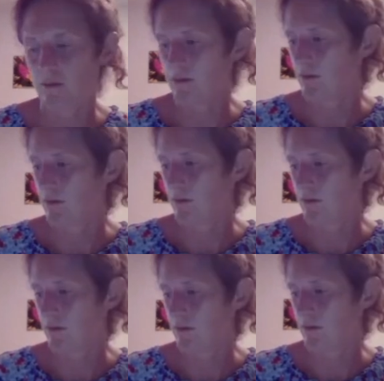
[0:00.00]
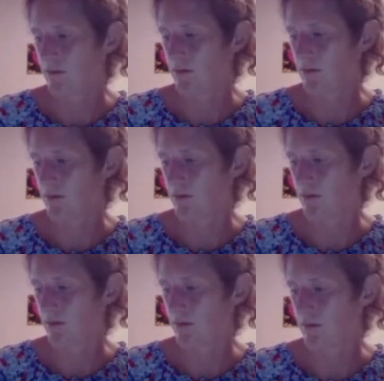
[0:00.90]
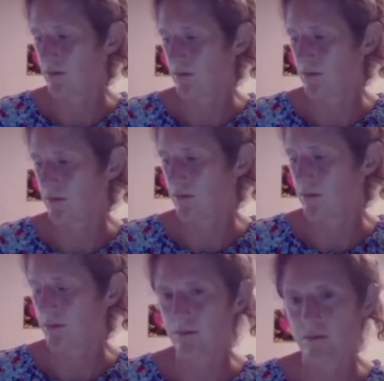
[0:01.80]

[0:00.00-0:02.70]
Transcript: [no speech]